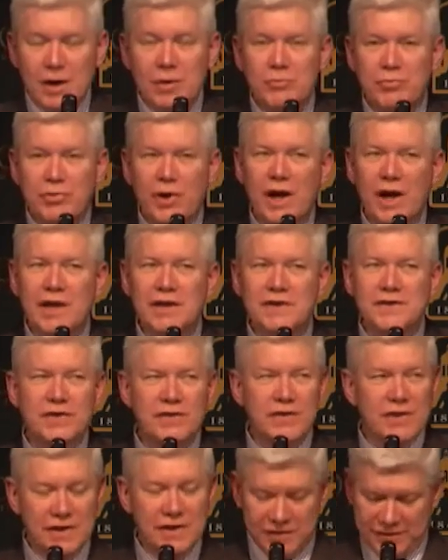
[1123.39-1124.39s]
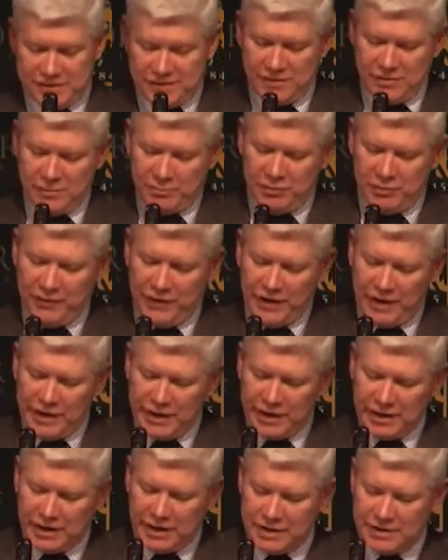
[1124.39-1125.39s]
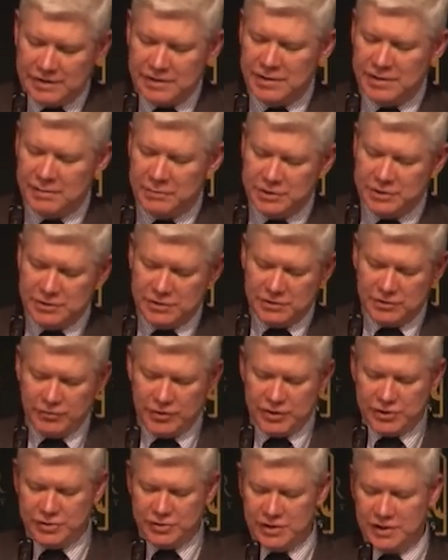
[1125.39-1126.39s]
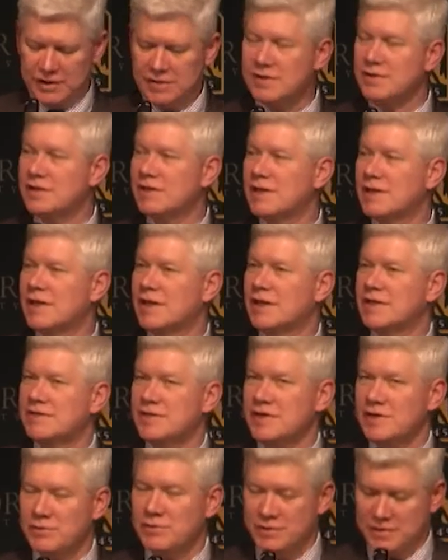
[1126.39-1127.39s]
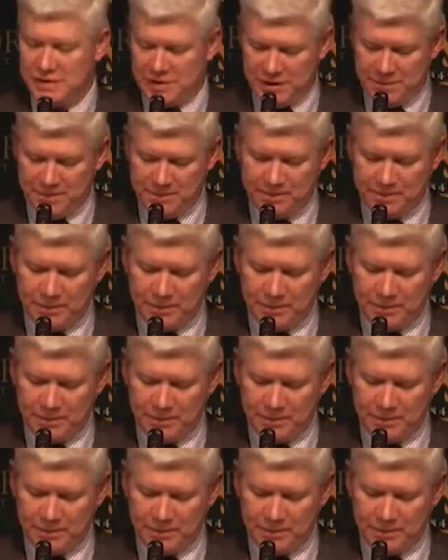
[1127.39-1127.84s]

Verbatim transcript: Prior to this, the prevailing idea, which had originated in antiquity,